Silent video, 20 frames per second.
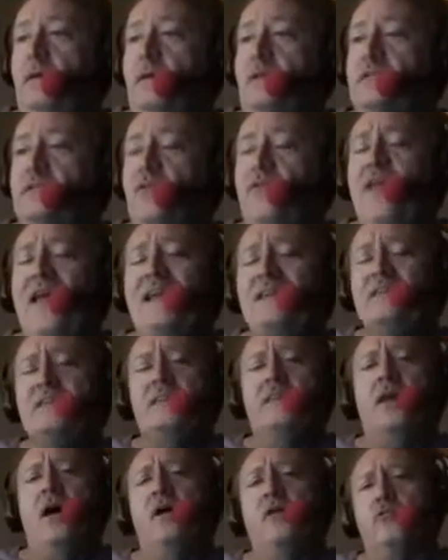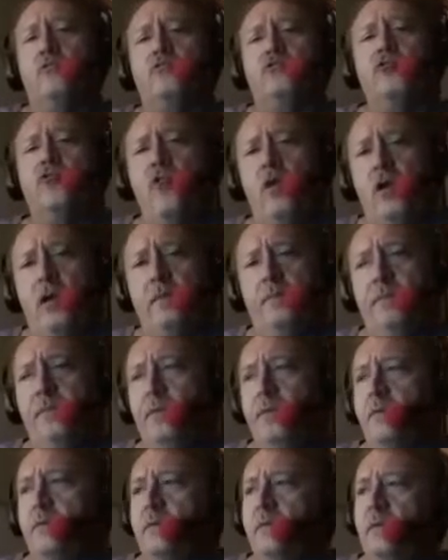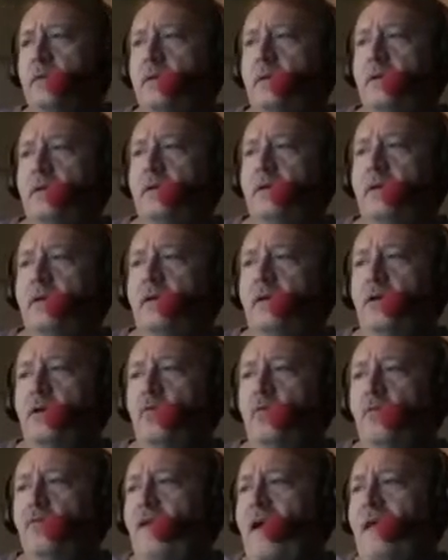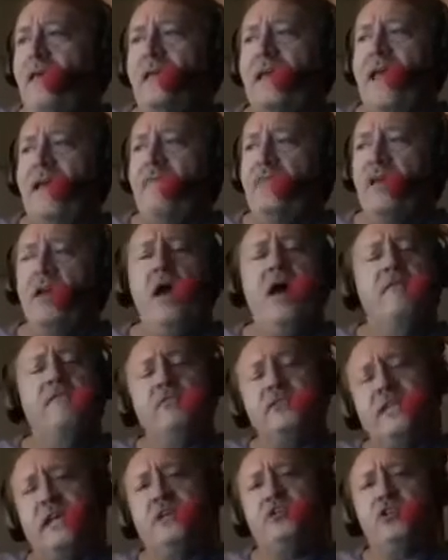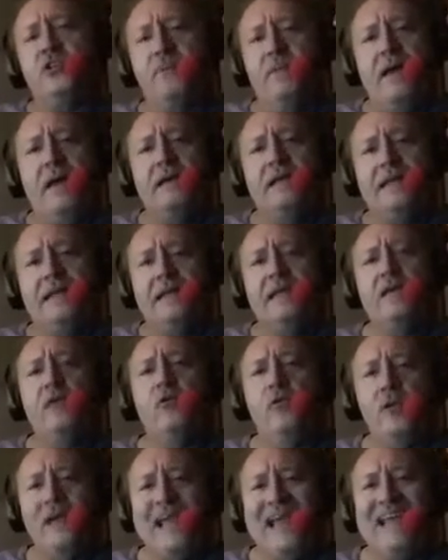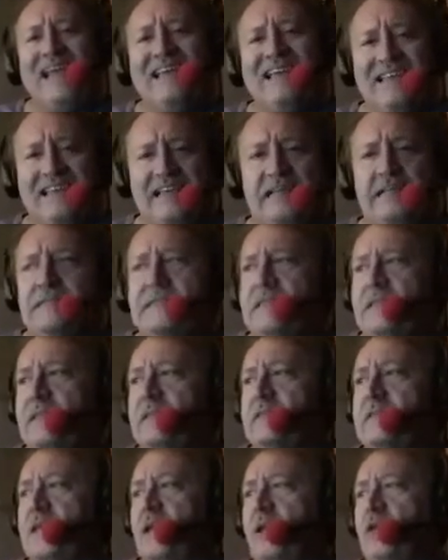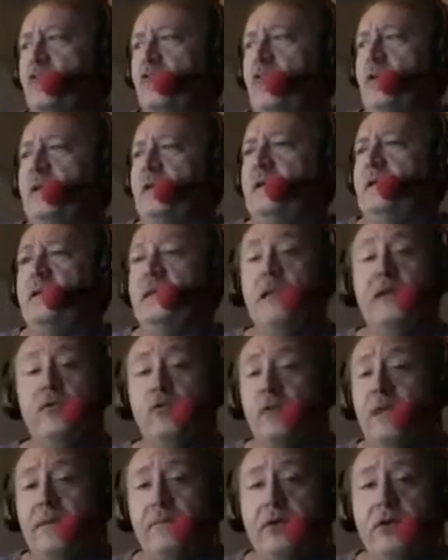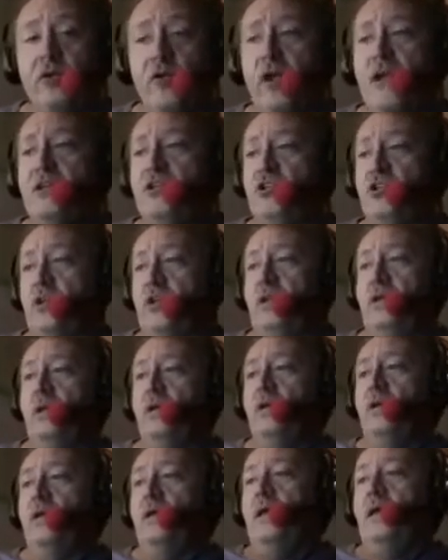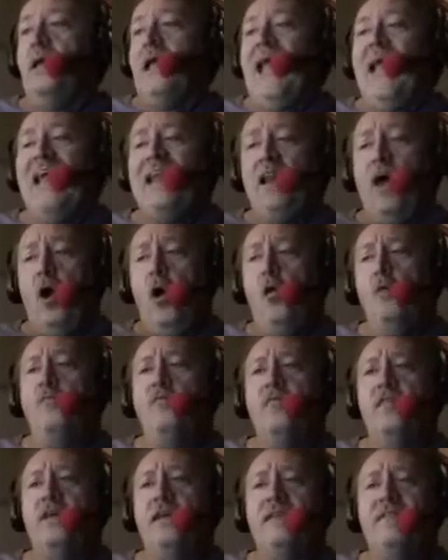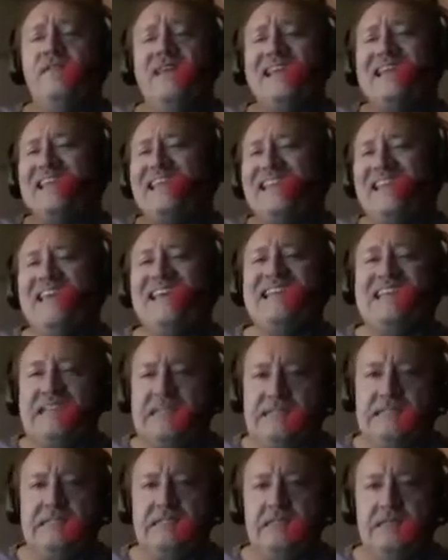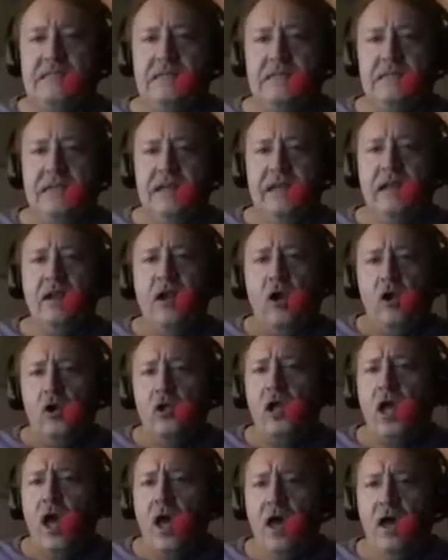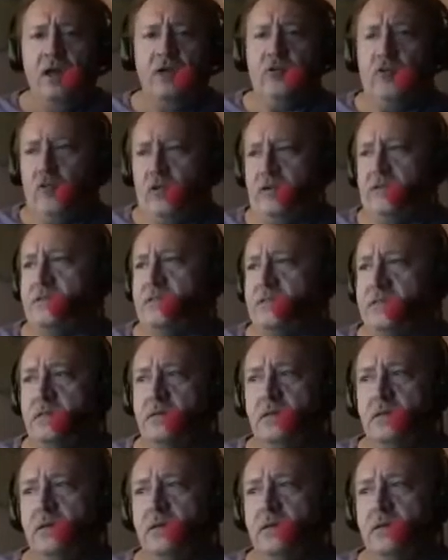So, thanks to Donald Trump, we're finally having a conversation about illegal aliens in this country, illegal immigration. And hopefully, the elitist in our Congress